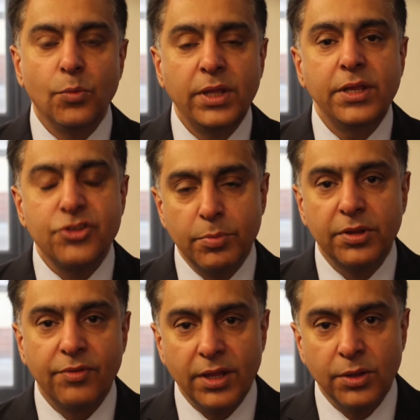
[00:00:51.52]
Within the
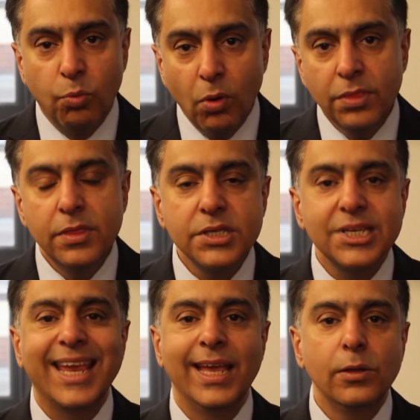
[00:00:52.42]
triple threat, the one
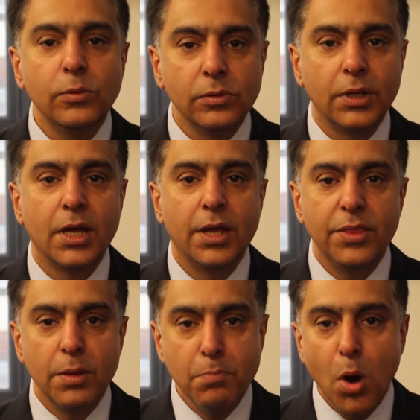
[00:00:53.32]
that's killed
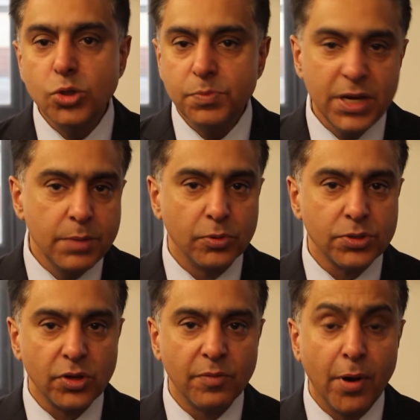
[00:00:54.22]
the most
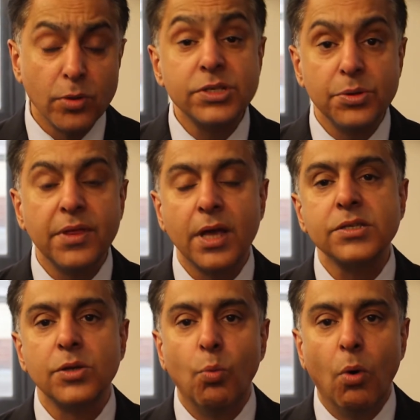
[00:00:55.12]
people sort of
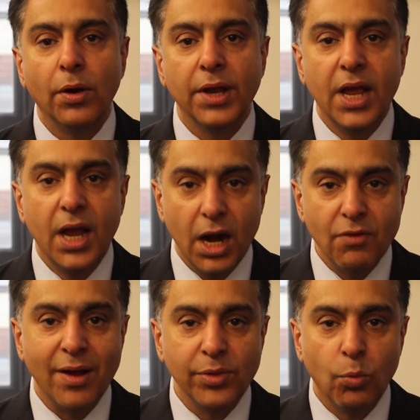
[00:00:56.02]
post-2001
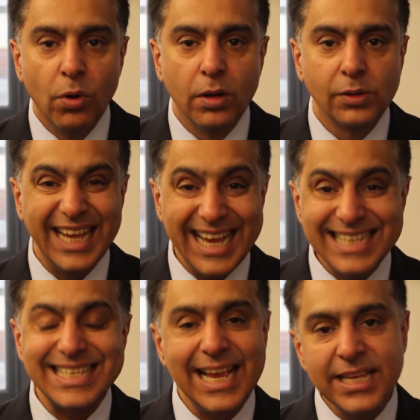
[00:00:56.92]
around the world
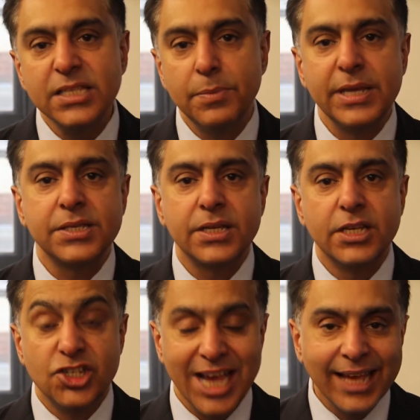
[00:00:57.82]
is Islamist
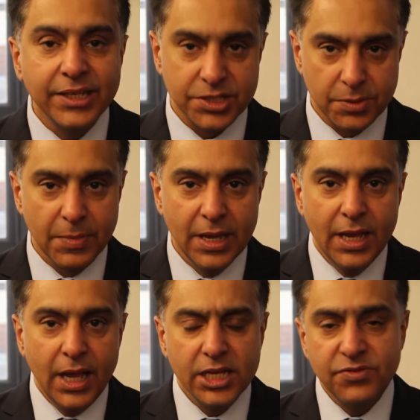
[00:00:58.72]
jihadism.
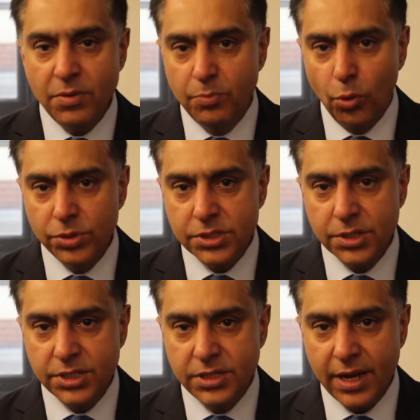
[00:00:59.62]
And it's very
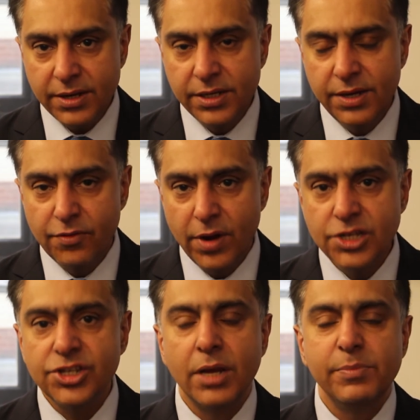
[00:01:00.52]
important to
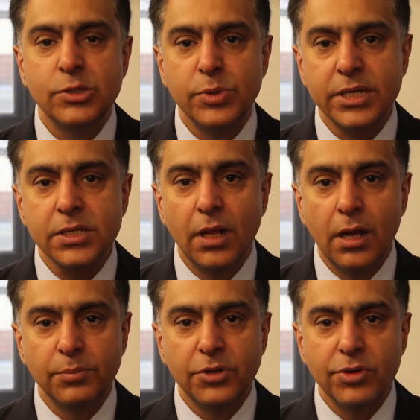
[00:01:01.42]
differentiate between
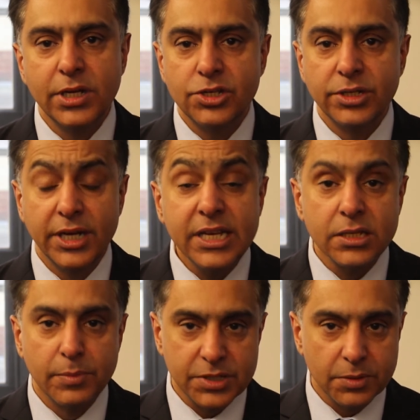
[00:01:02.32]
Islam, the religion, and
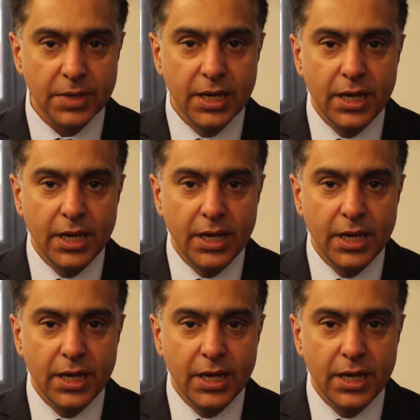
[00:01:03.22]
Islamism.